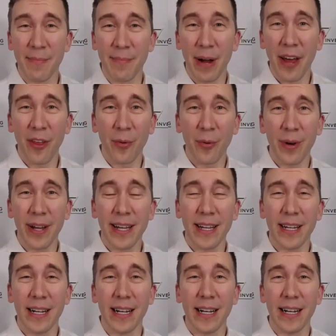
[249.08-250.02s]
And by the
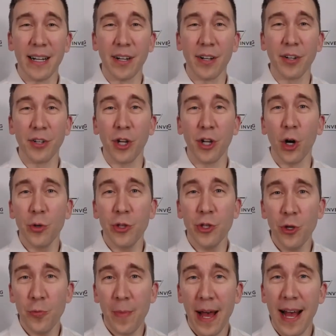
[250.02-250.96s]
way, uh, go
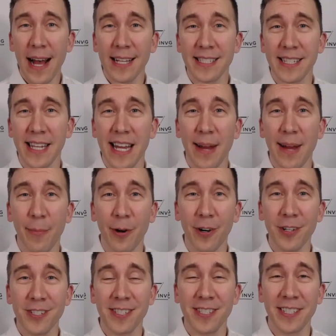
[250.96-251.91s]
UMass
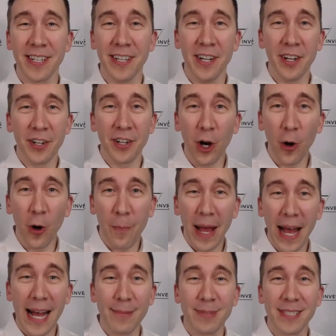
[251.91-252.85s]
Amherst, go
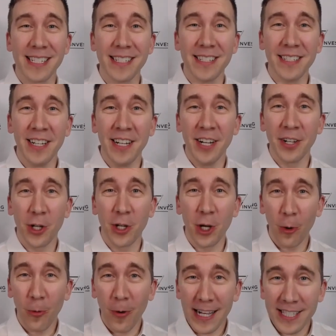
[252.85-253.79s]
Babson,
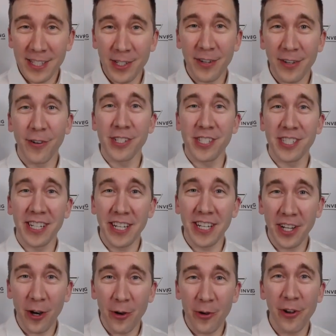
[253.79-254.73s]
go Rice University,
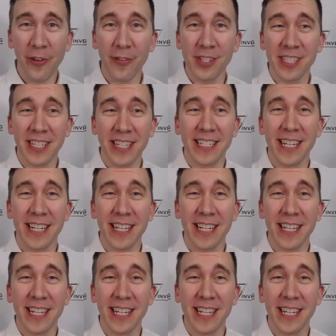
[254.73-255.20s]
go University of